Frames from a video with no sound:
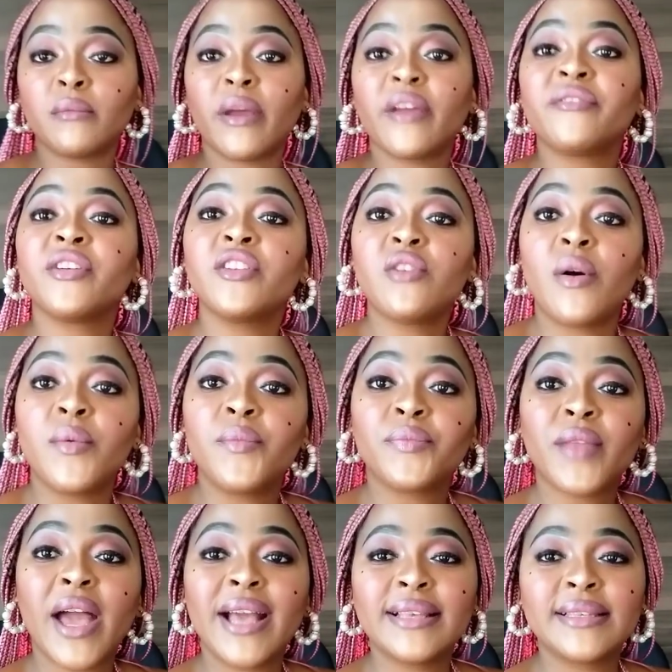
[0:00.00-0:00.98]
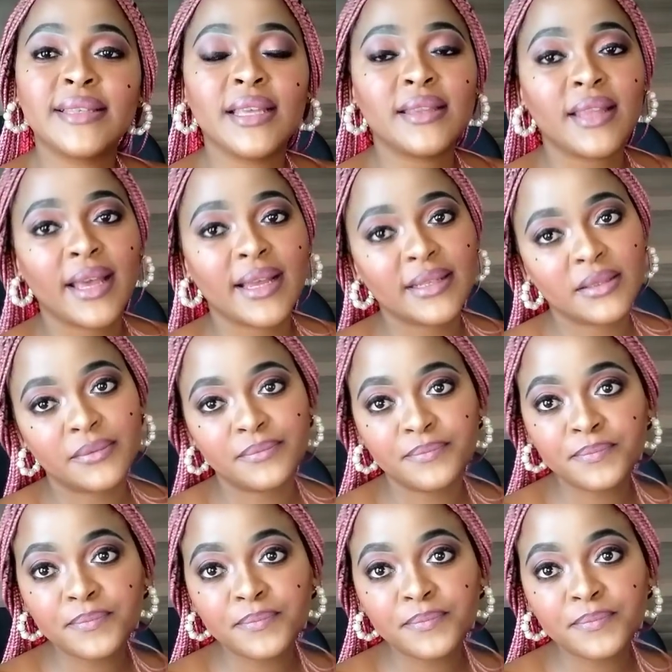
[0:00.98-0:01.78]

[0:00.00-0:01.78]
in my video, I said that